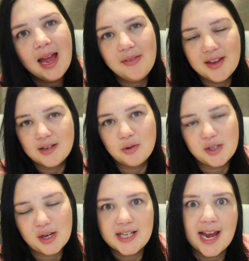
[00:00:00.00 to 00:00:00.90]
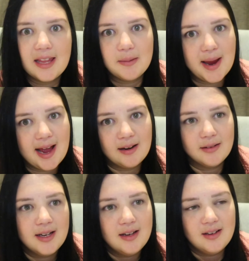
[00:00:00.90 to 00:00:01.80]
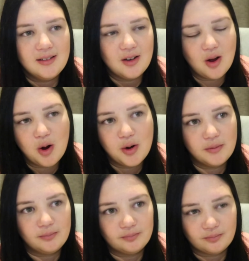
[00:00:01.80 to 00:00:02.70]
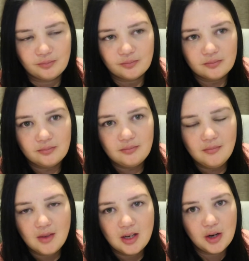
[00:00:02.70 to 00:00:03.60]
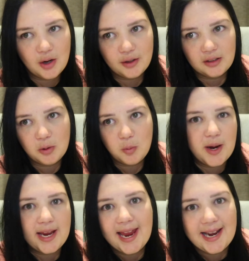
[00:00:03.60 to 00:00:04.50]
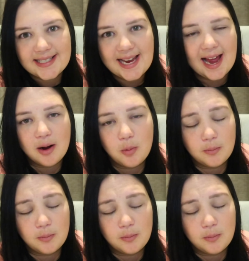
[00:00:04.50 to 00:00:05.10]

And then also take them out on you know, little weekend at.